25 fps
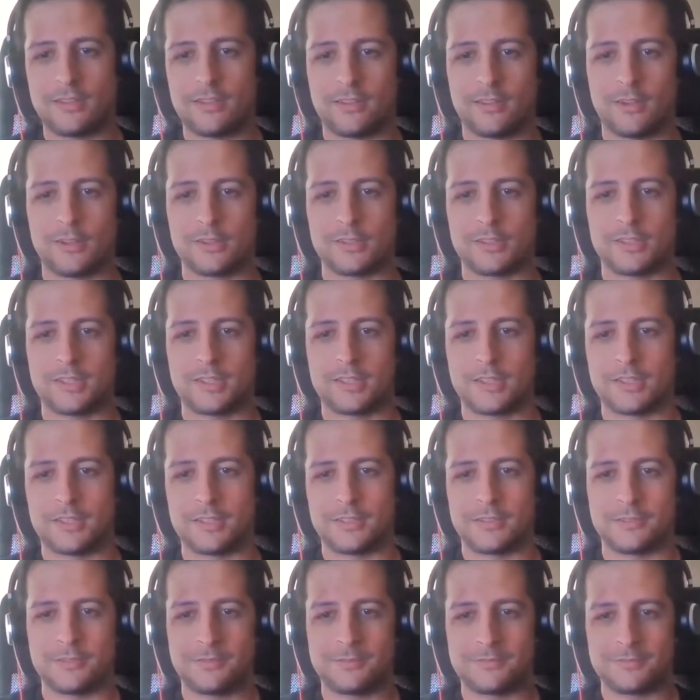all
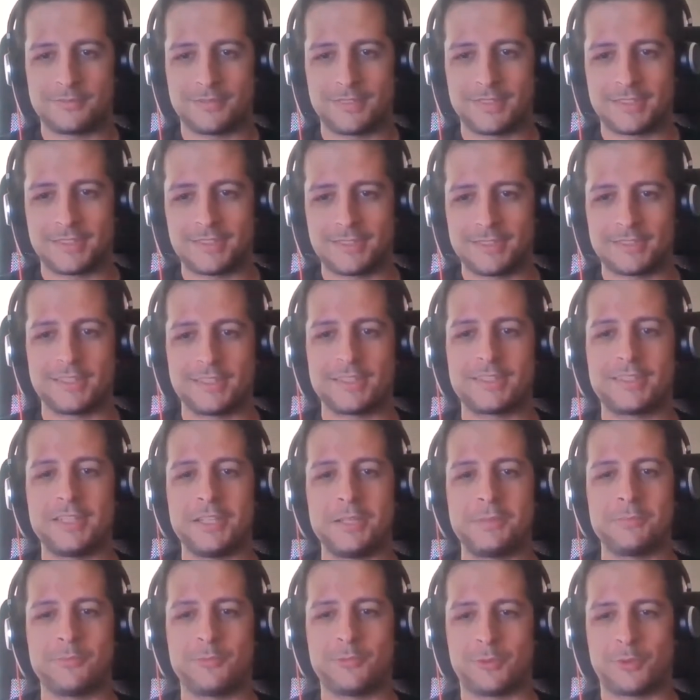the
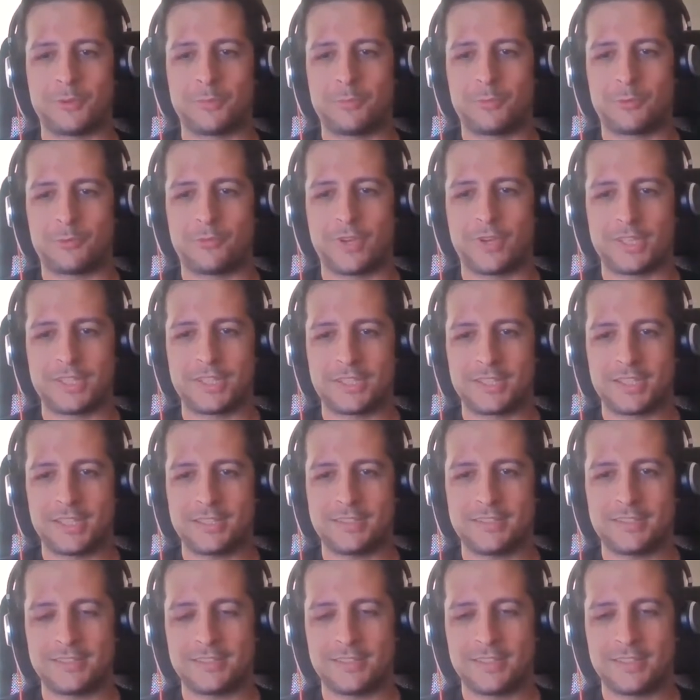team for providing that.